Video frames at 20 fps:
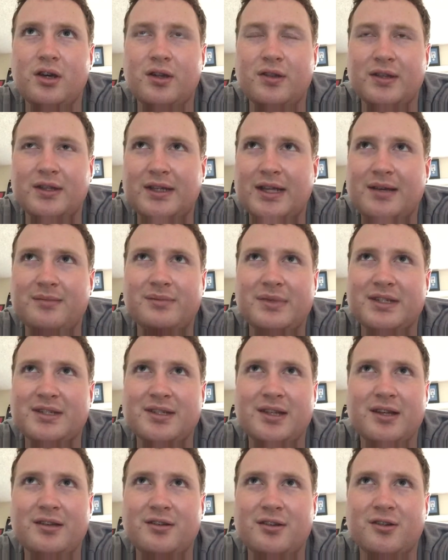The name I
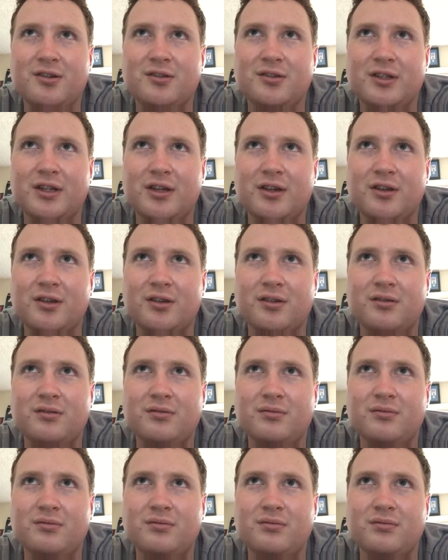said earlier,
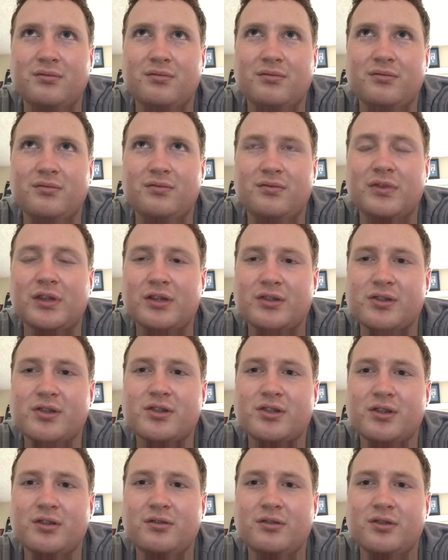there's a
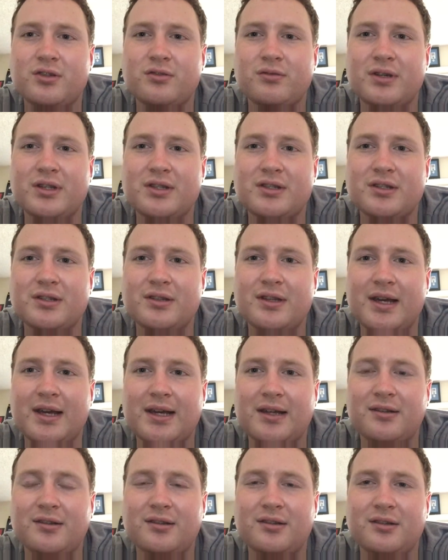certain twist to that.